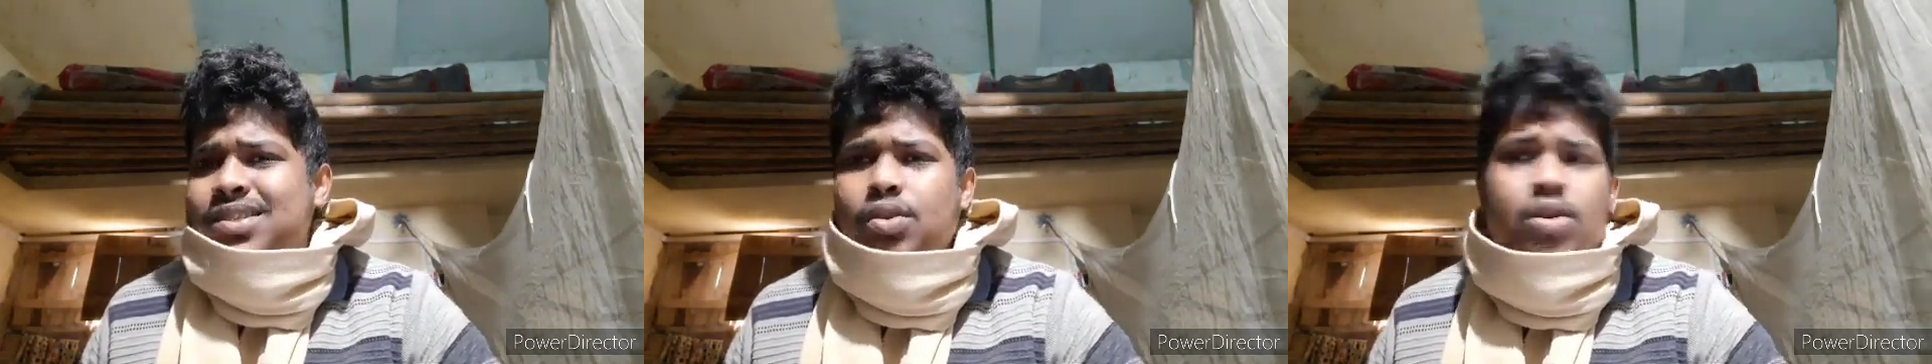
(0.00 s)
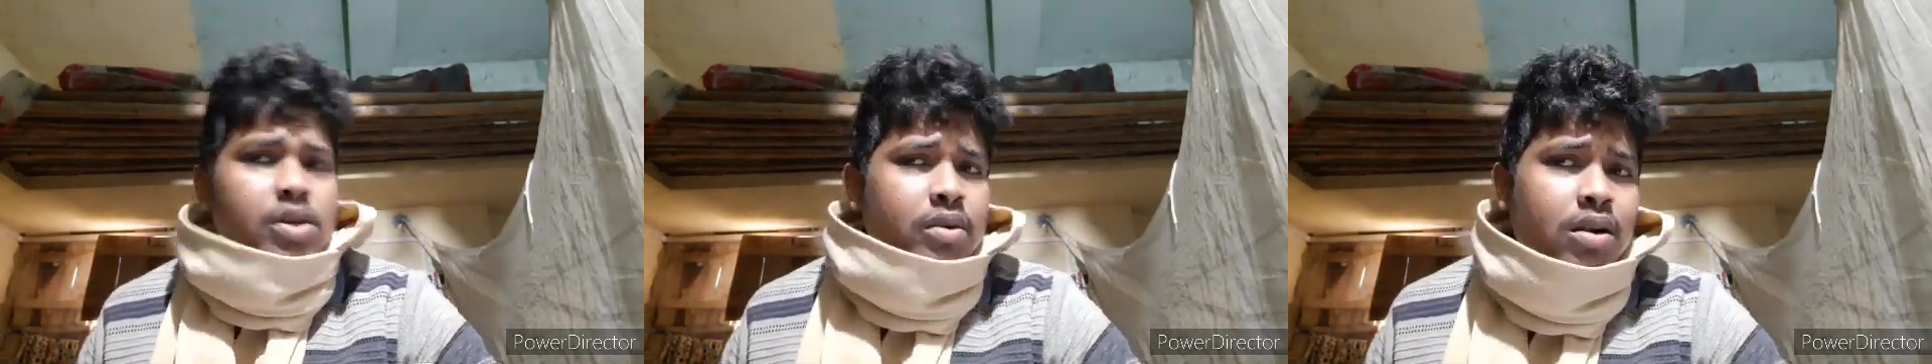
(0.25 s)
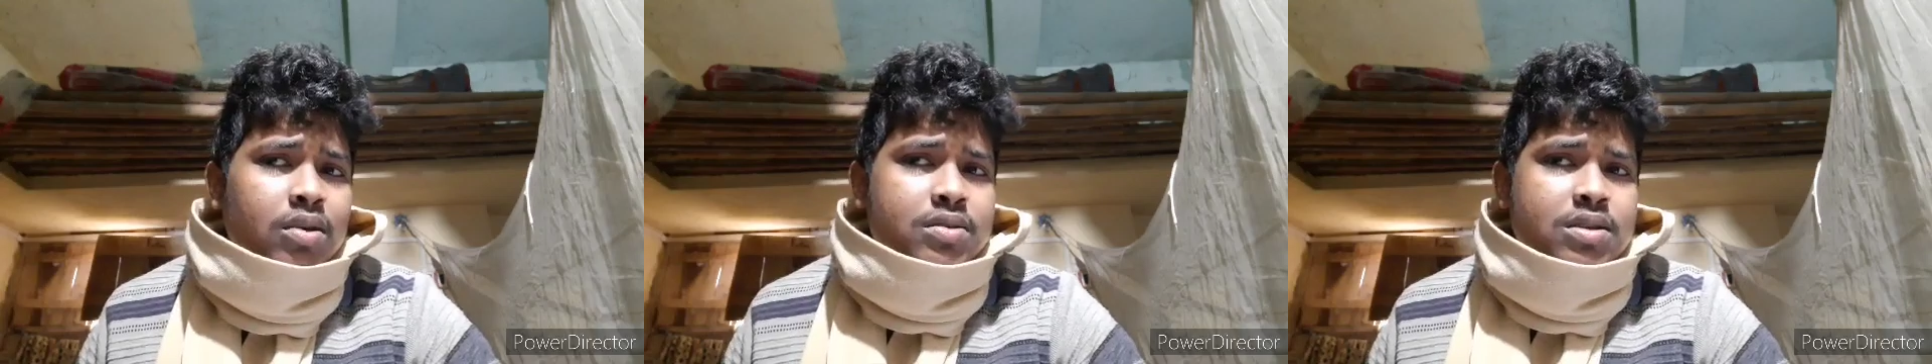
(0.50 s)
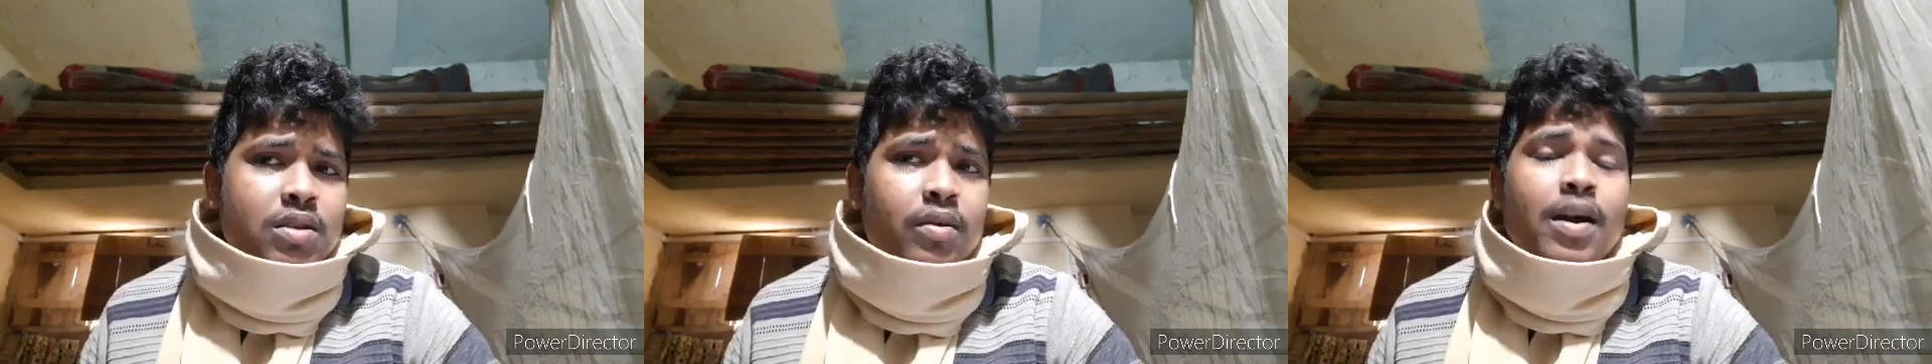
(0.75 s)
not equal to
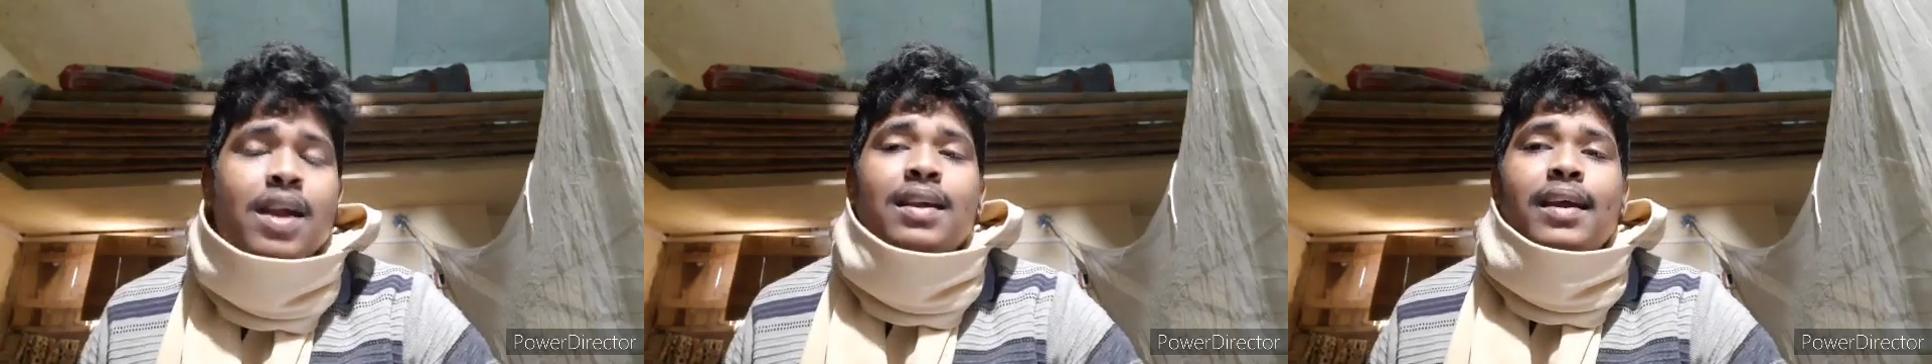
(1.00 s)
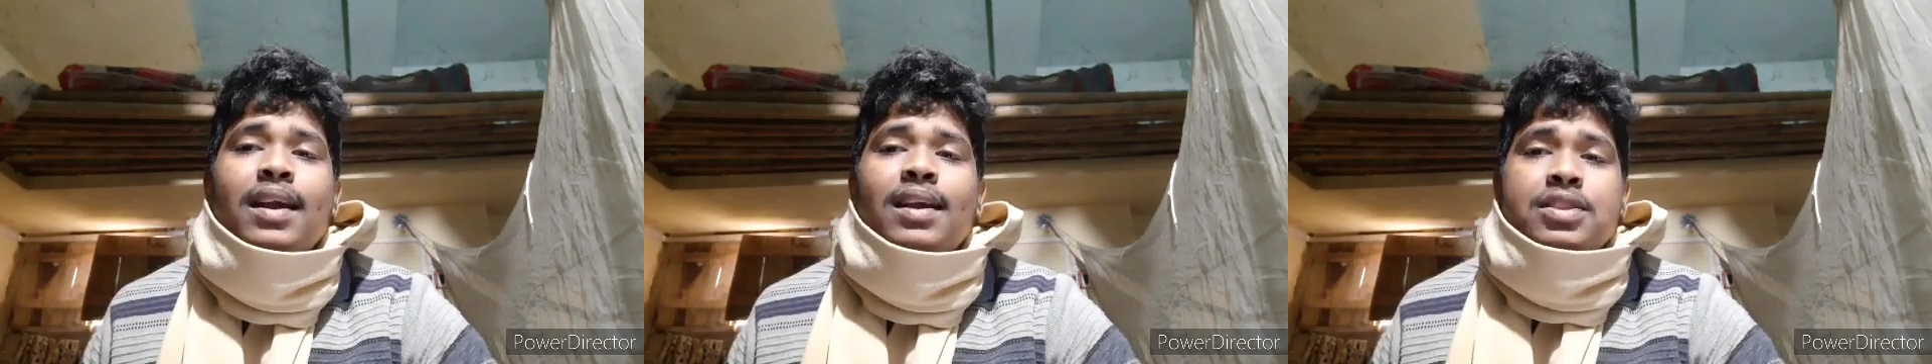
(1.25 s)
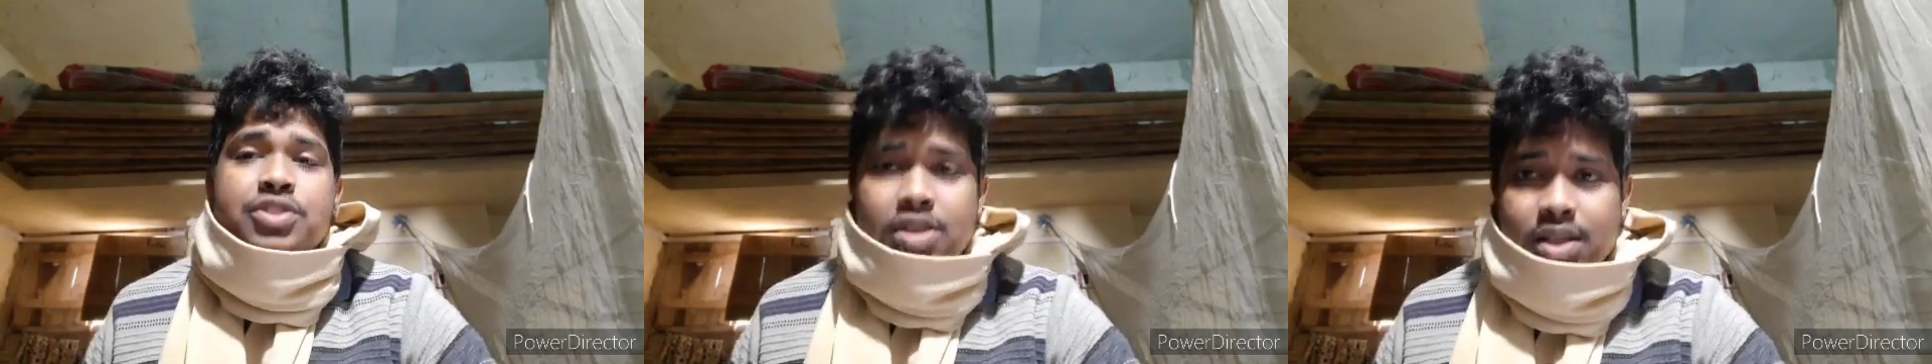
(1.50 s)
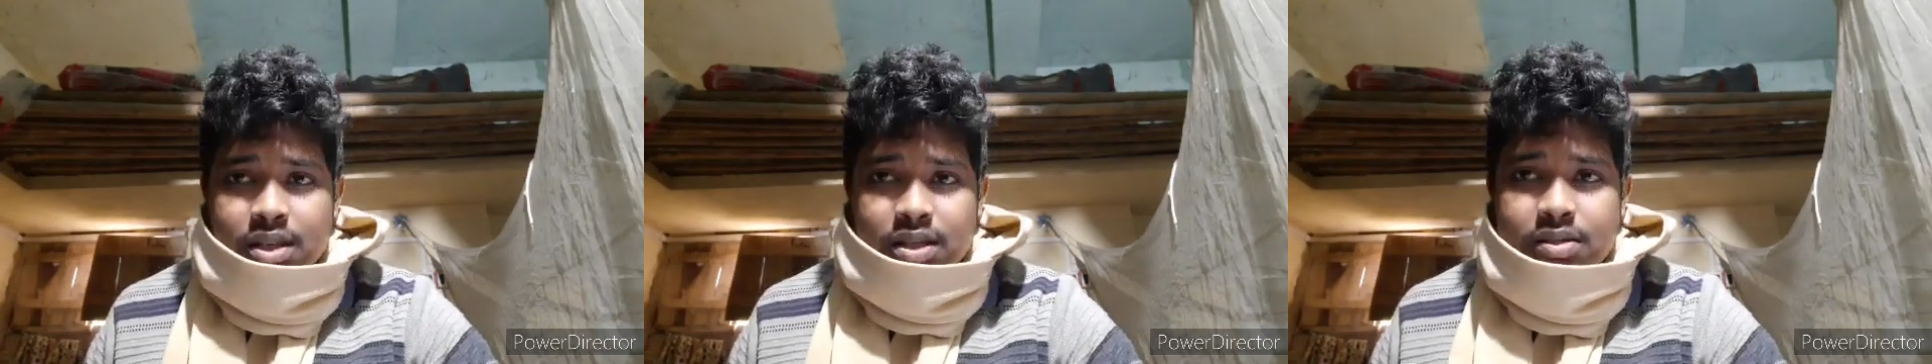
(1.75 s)
0 and delta
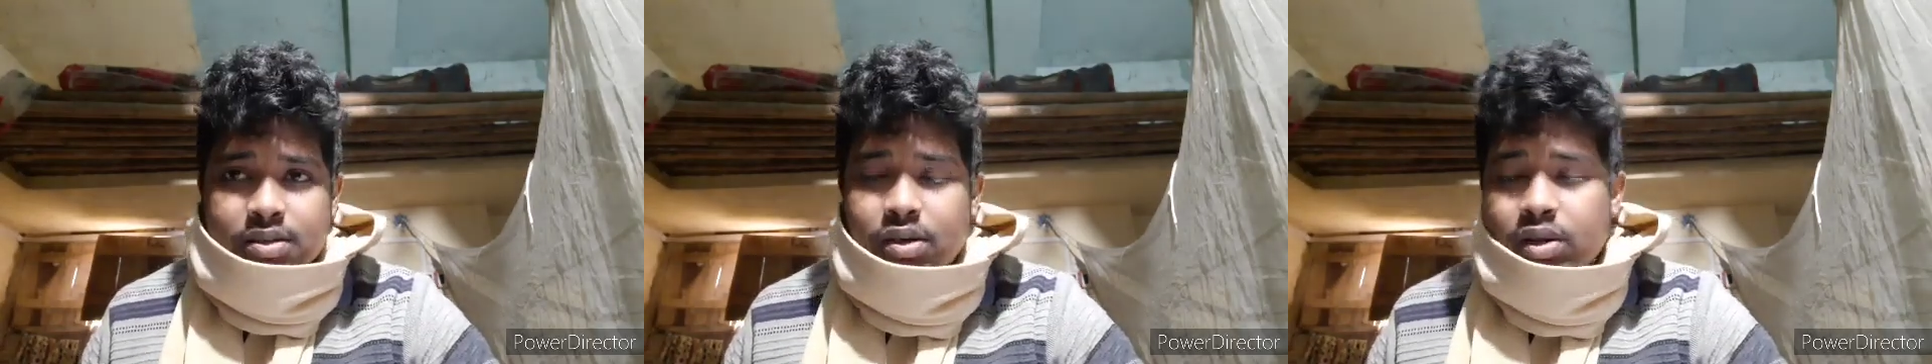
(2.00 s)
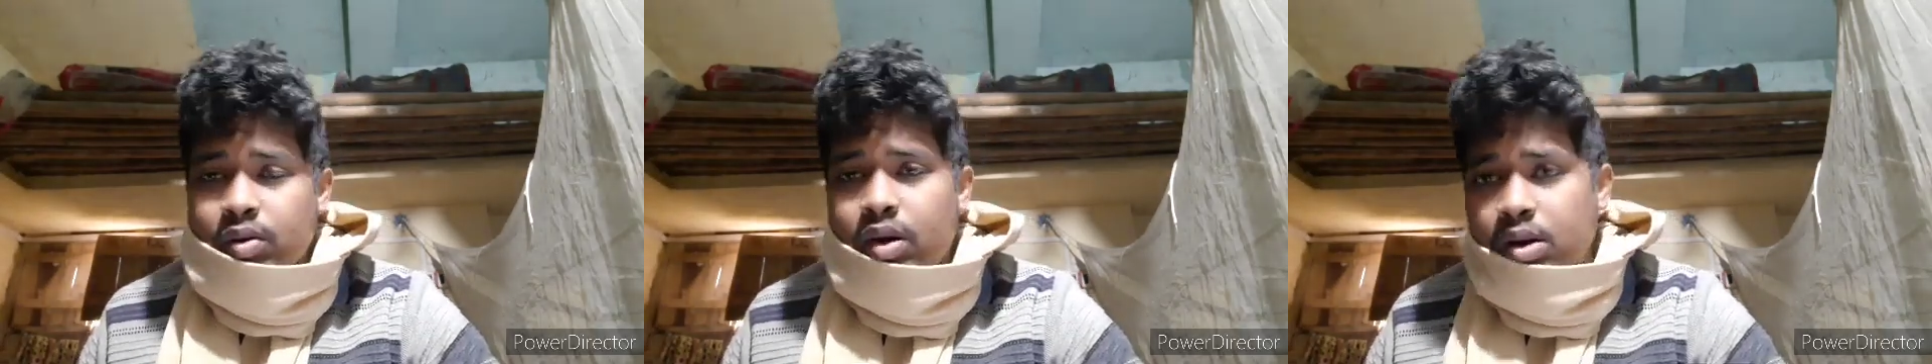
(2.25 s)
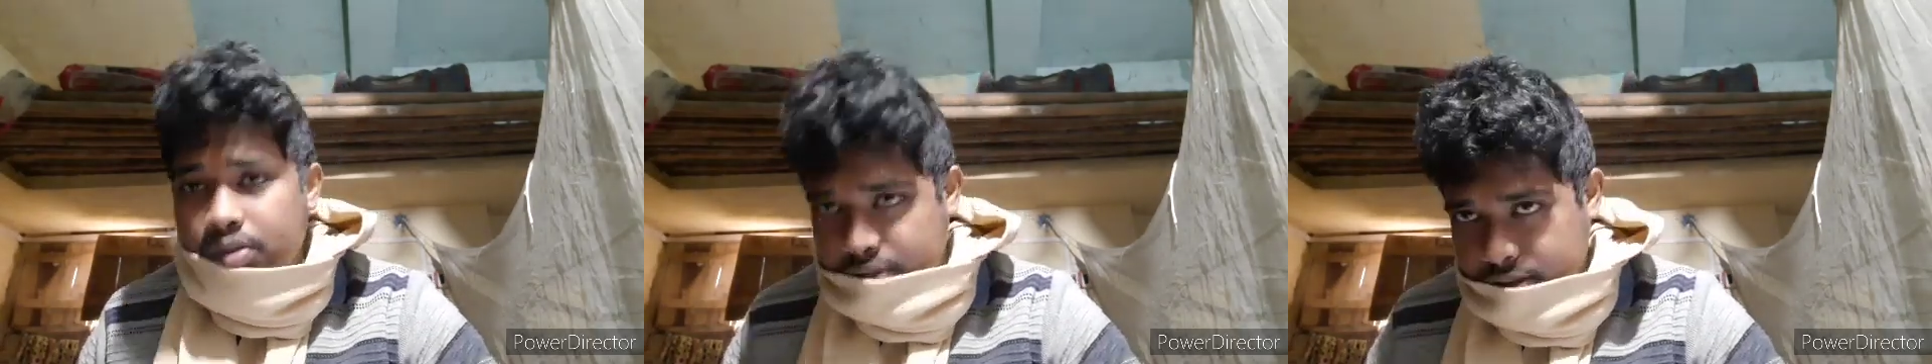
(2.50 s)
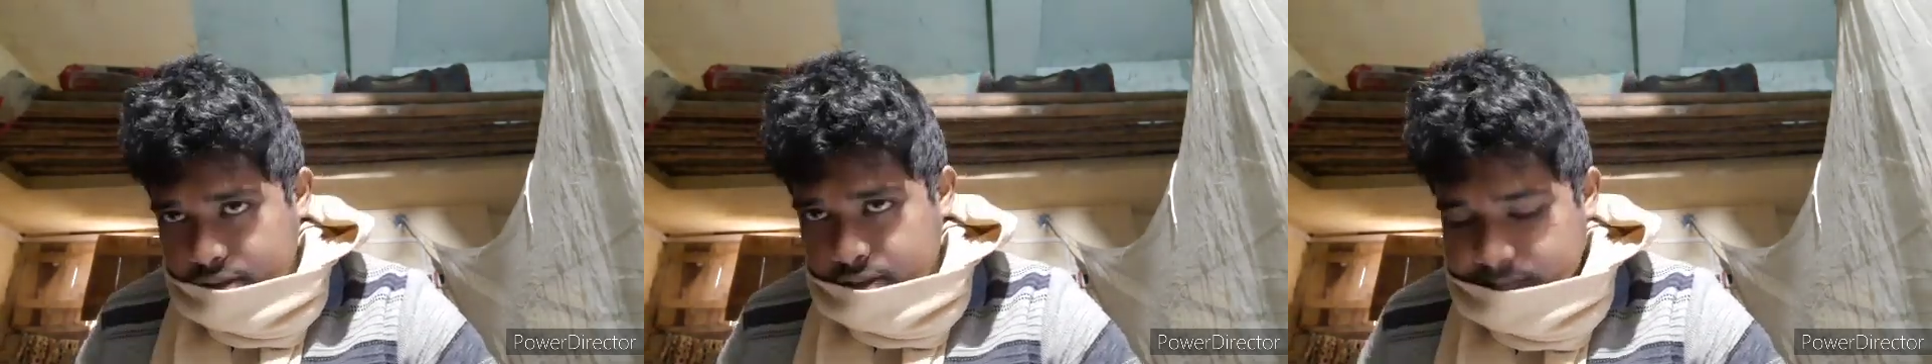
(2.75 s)
G is not equal to
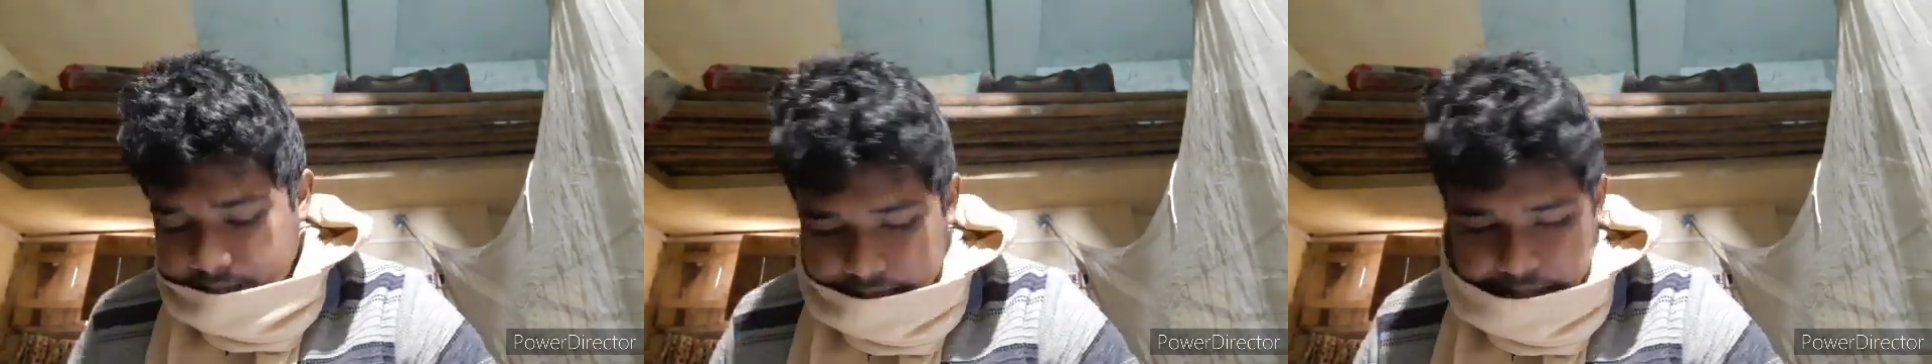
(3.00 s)
0.